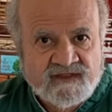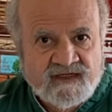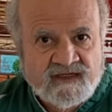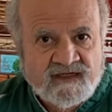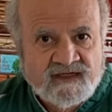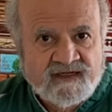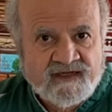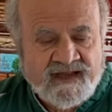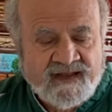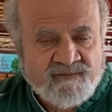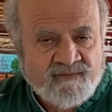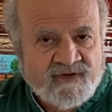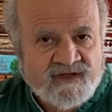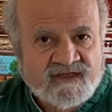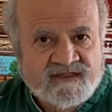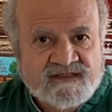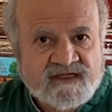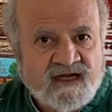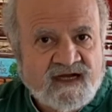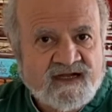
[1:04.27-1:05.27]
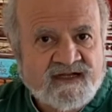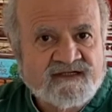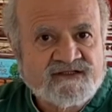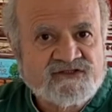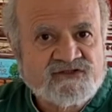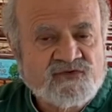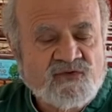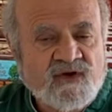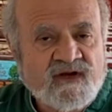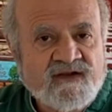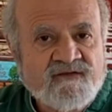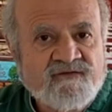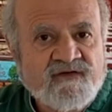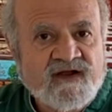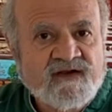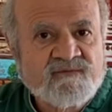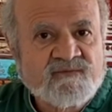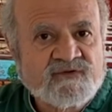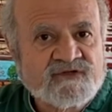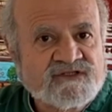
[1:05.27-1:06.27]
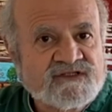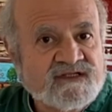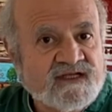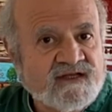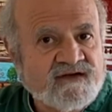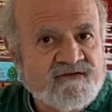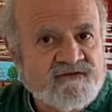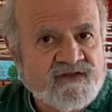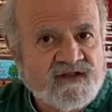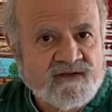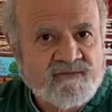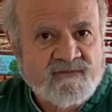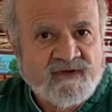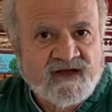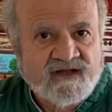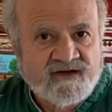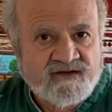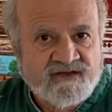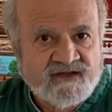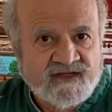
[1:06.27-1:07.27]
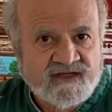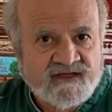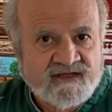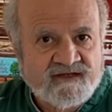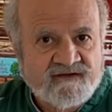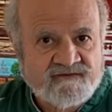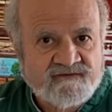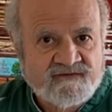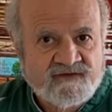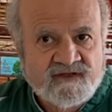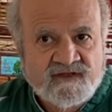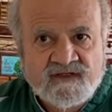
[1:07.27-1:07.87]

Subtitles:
can be as high as 25% of the amount of the gift.